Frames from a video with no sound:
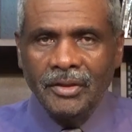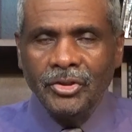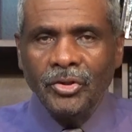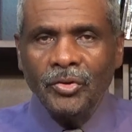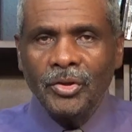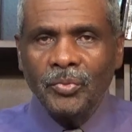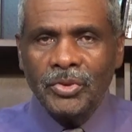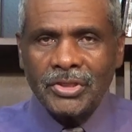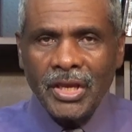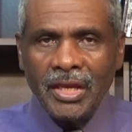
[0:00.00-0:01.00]
You know, it
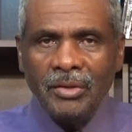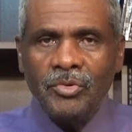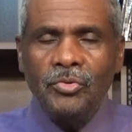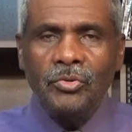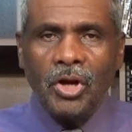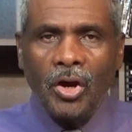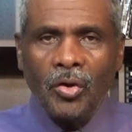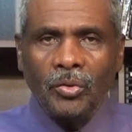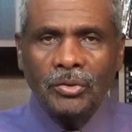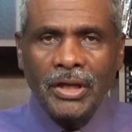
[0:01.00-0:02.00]
was him who
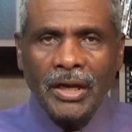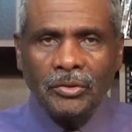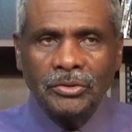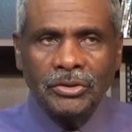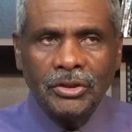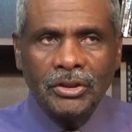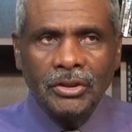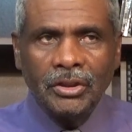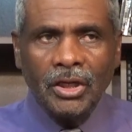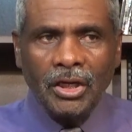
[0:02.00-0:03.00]
called out
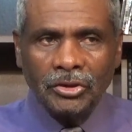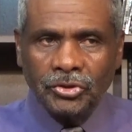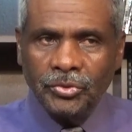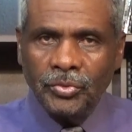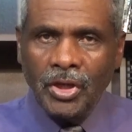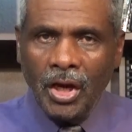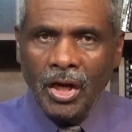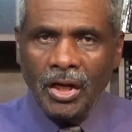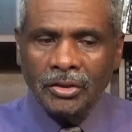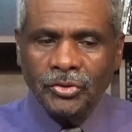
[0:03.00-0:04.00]
to
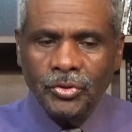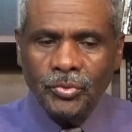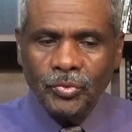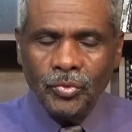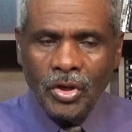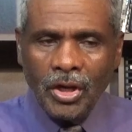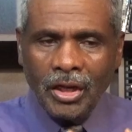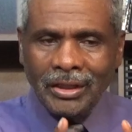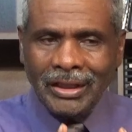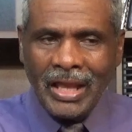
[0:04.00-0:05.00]
God to
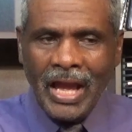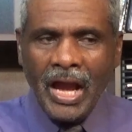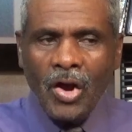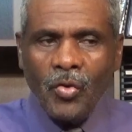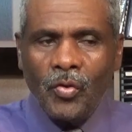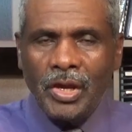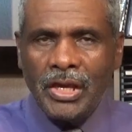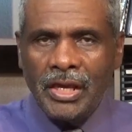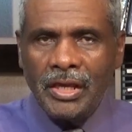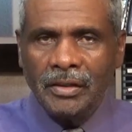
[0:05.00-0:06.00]
allow
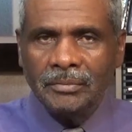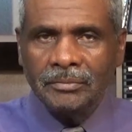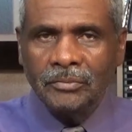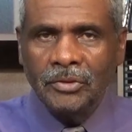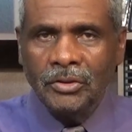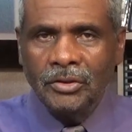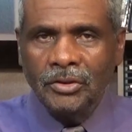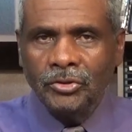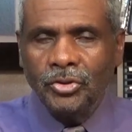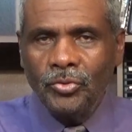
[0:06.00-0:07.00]
him
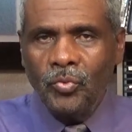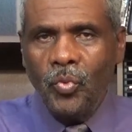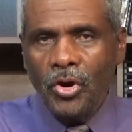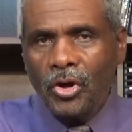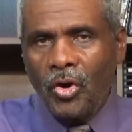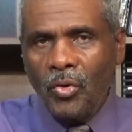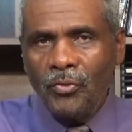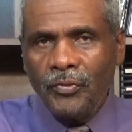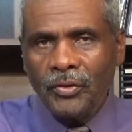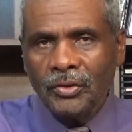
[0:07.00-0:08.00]
to work
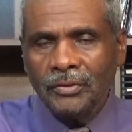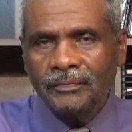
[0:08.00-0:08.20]
over